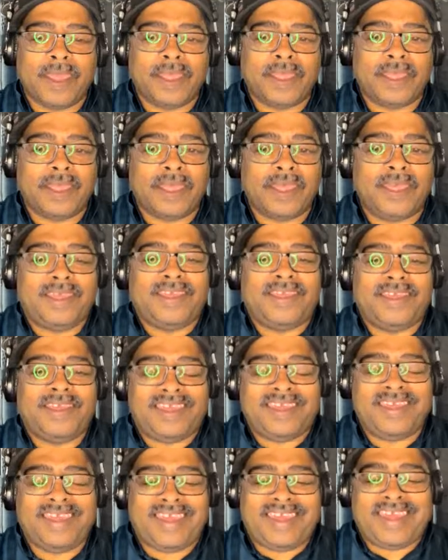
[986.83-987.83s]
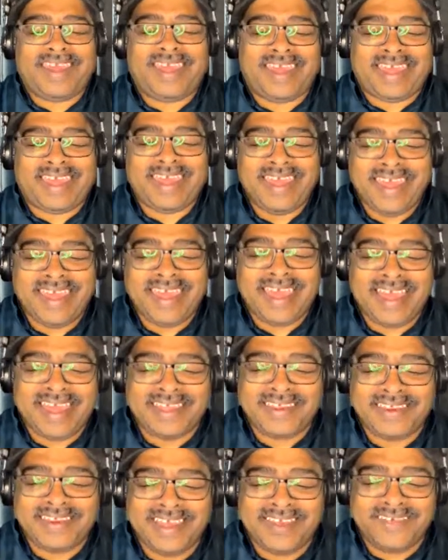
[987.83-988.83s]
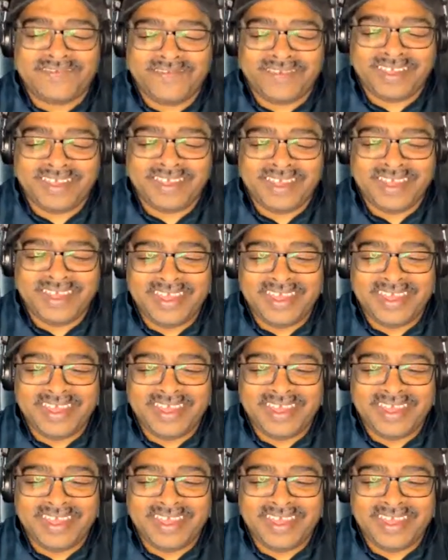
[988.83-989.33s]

I, I'll def.